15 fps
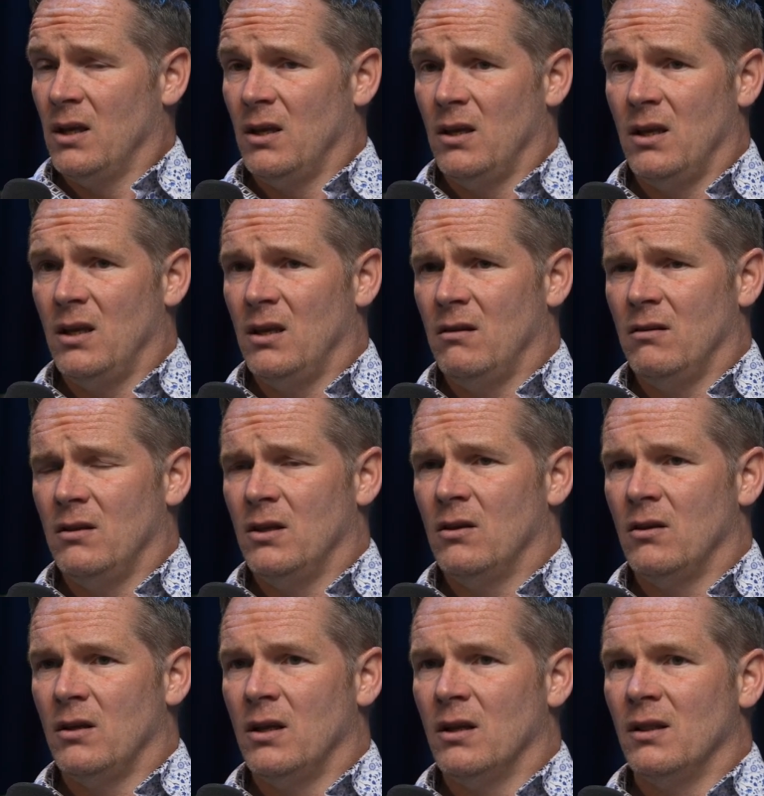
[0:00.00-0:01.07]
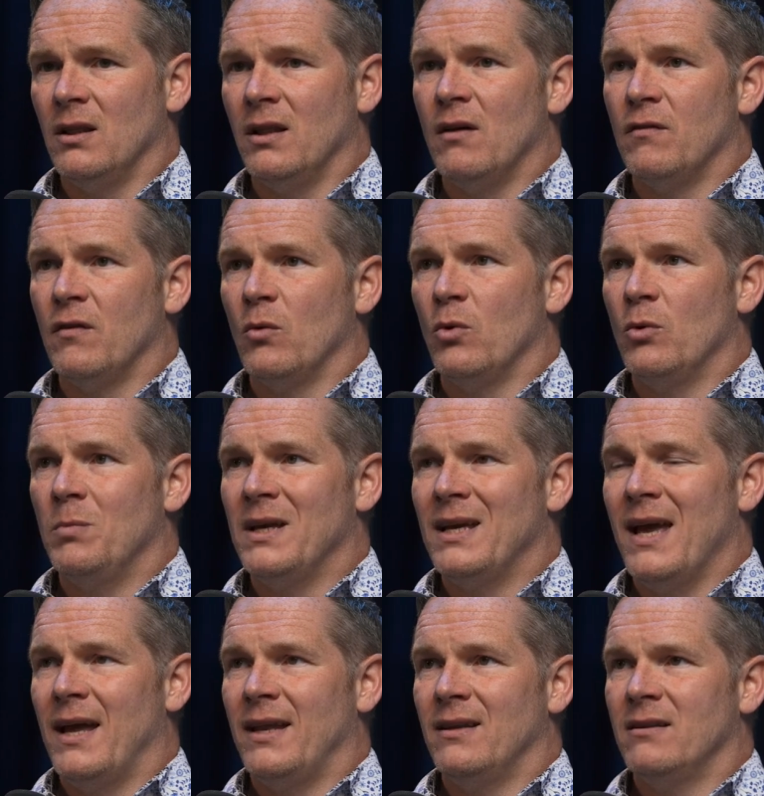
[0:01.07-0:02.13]
your liver would be
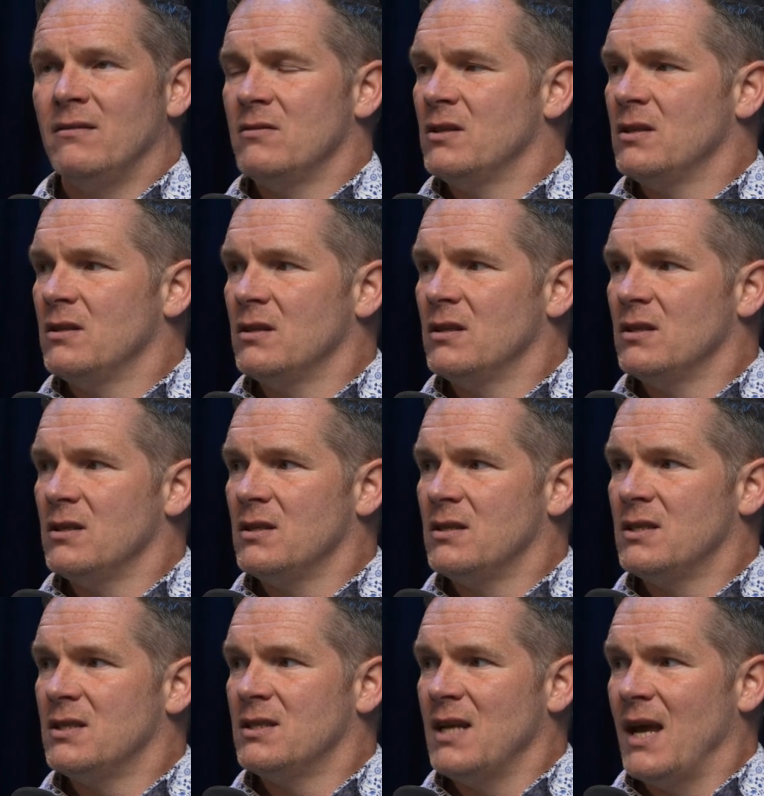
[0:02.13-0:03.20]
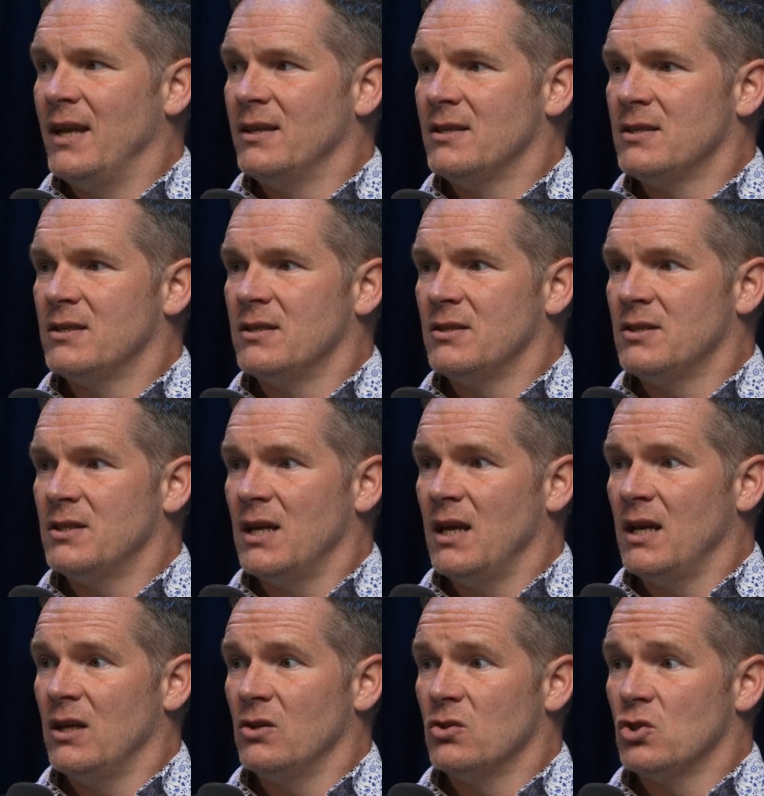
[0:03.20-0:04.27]
getting sense to
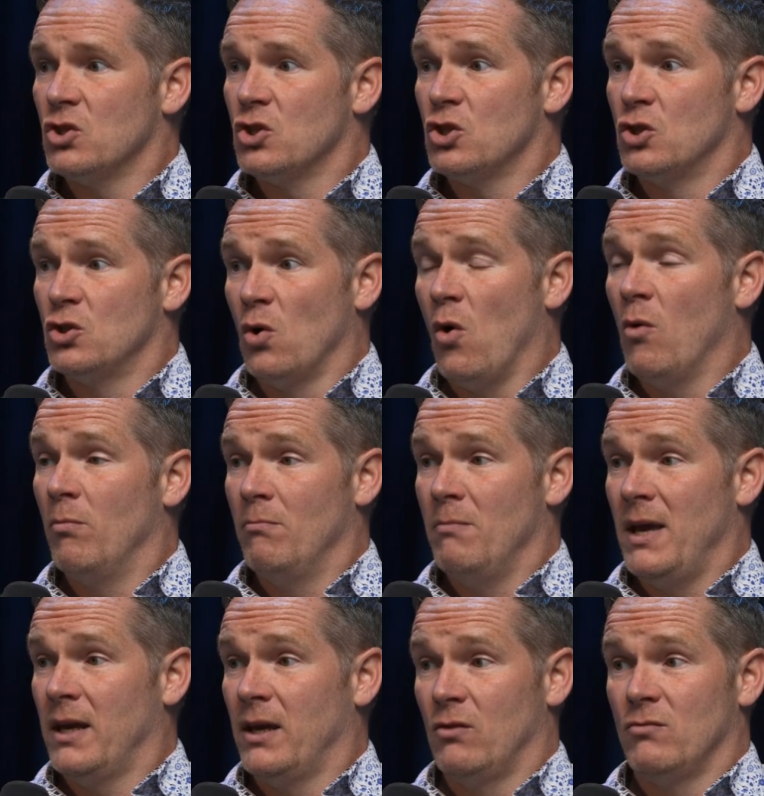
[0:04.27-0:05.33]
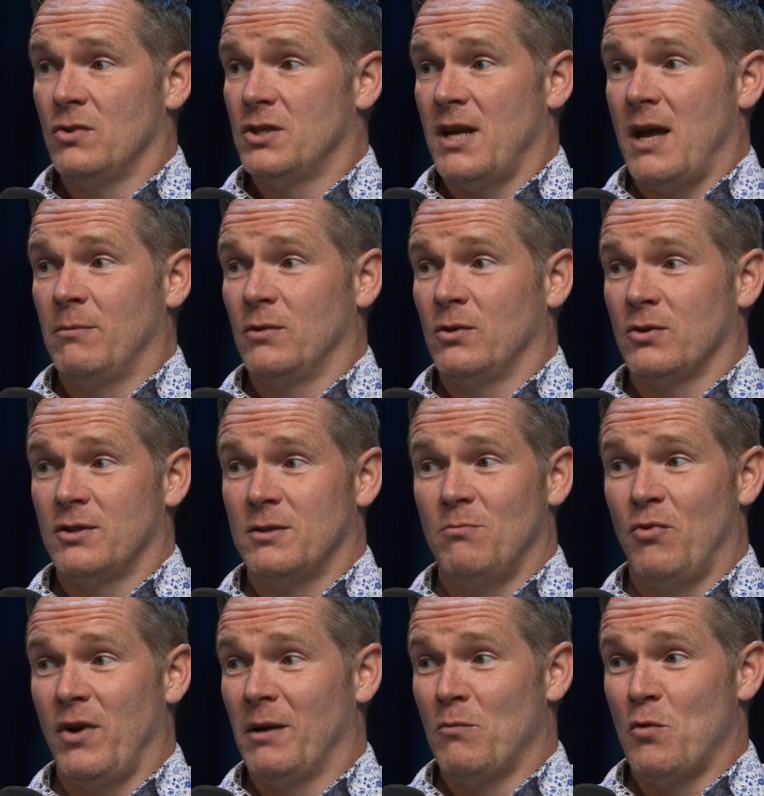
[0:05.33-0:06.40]
say stop making receptors to
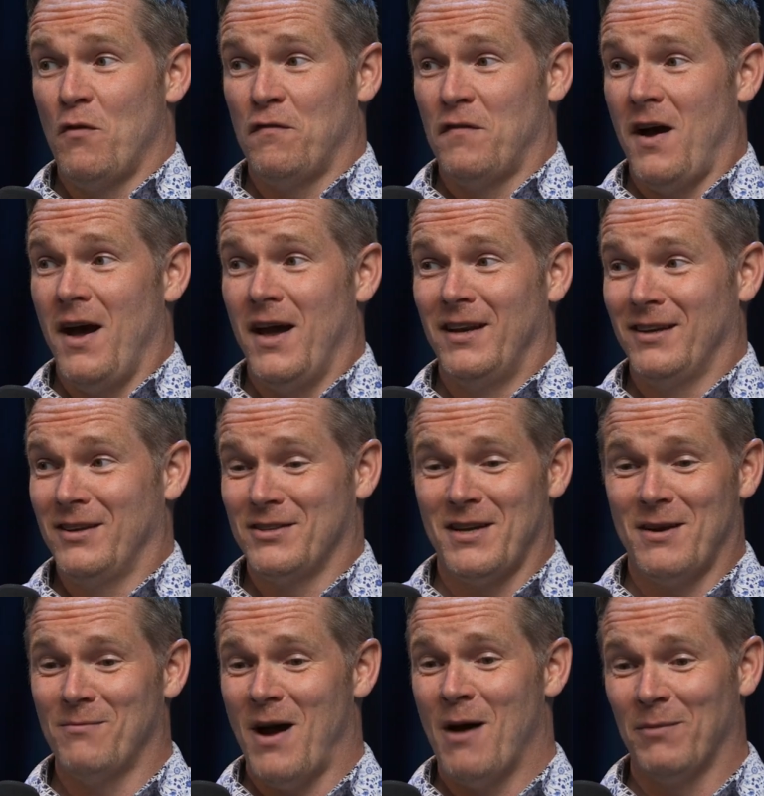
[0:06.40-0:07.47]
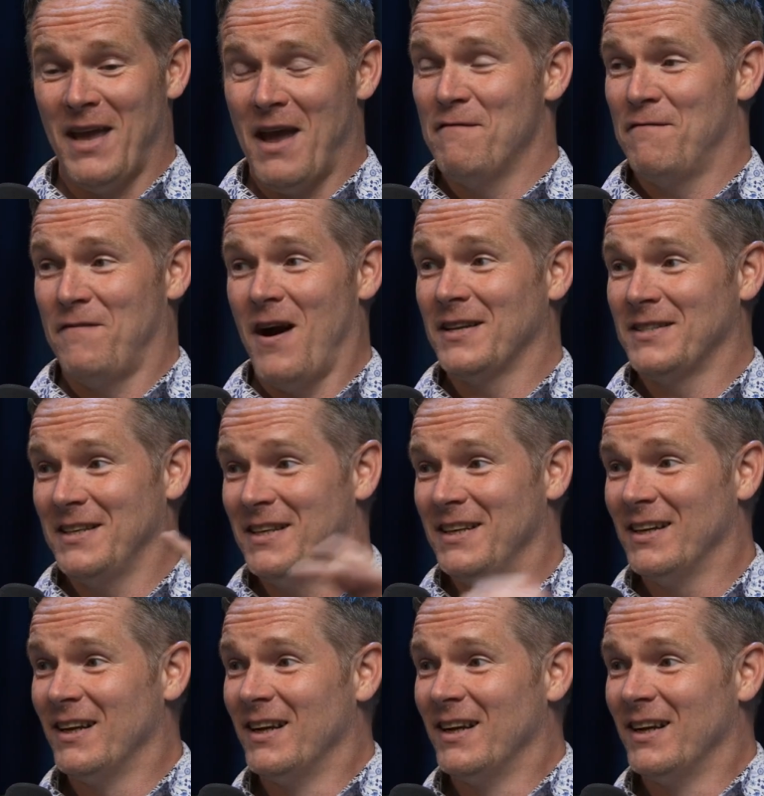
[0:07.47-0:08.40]
bring more fat in because I'm getting fatty here.